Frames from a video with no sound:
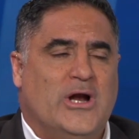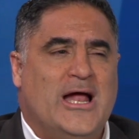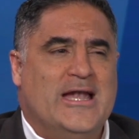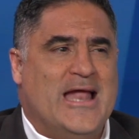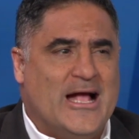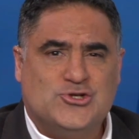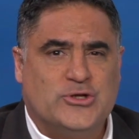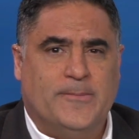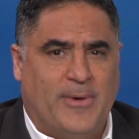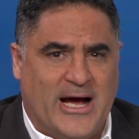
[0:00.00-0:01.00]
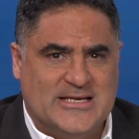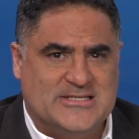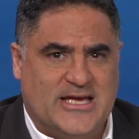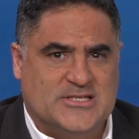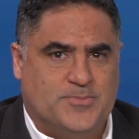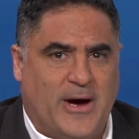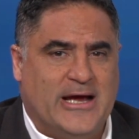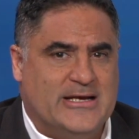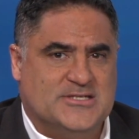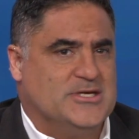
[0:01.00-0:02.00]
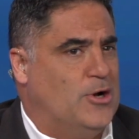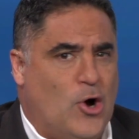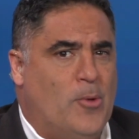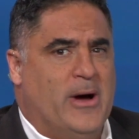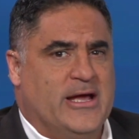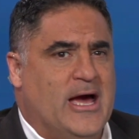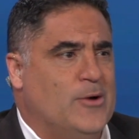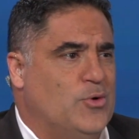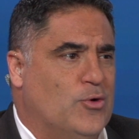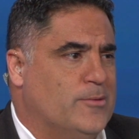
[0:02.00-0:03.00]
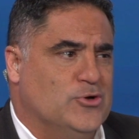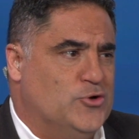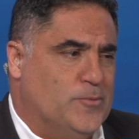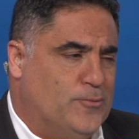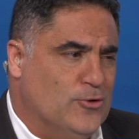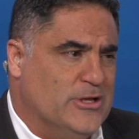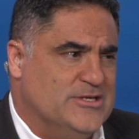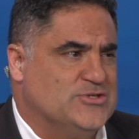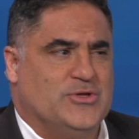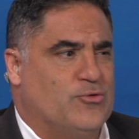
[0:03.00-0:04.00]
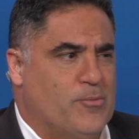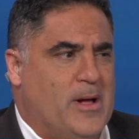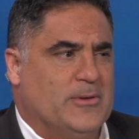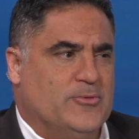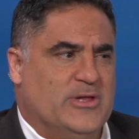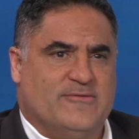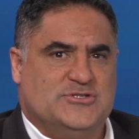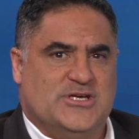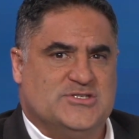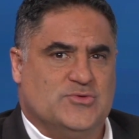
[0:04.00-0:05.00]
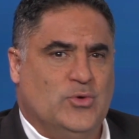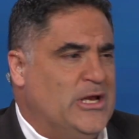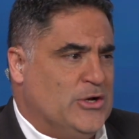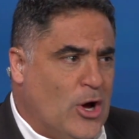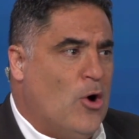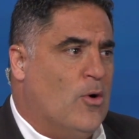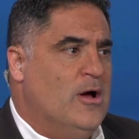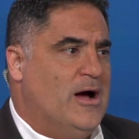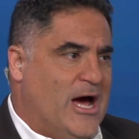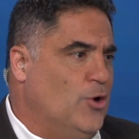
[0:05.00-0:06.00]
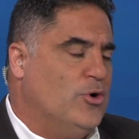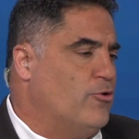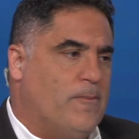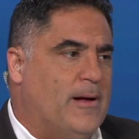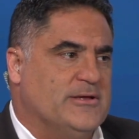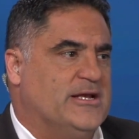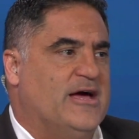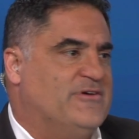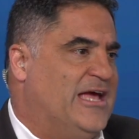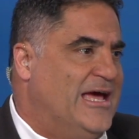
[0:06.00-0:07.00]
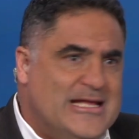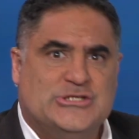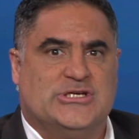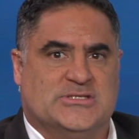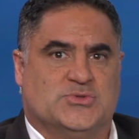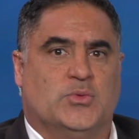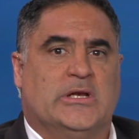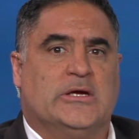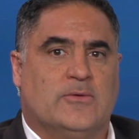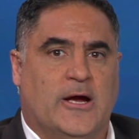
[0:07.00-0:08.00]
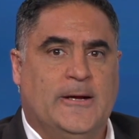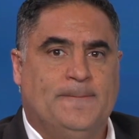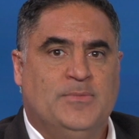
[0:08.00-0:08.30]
naturally biased against Biden as in, oh my God, we want him to do poorly so that a Republican will have a chance of winning. No, I don't want a Republican having any chance of winning, right?